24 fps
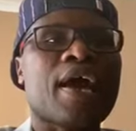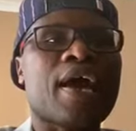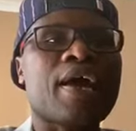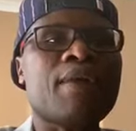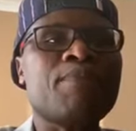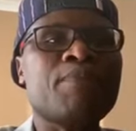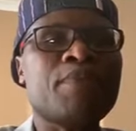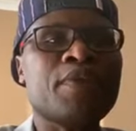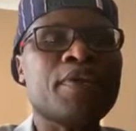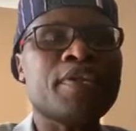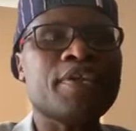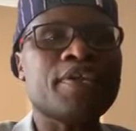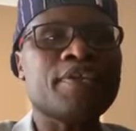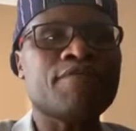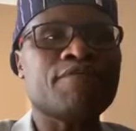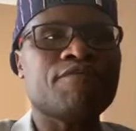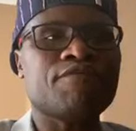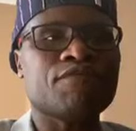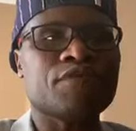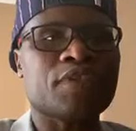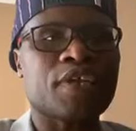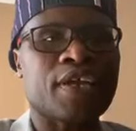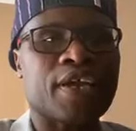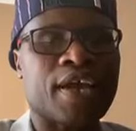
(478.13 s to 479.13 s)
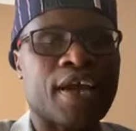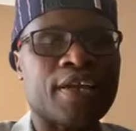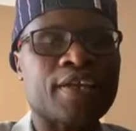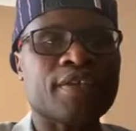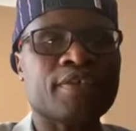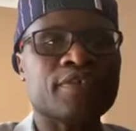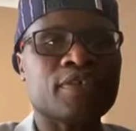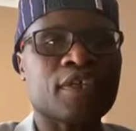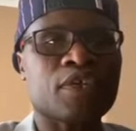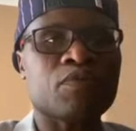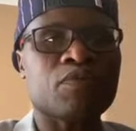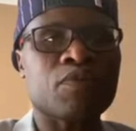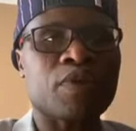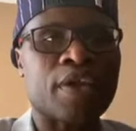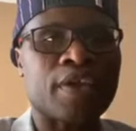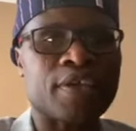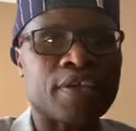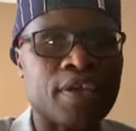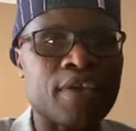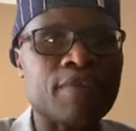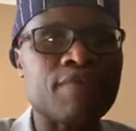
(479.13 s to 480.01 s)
I believe the guidance that we are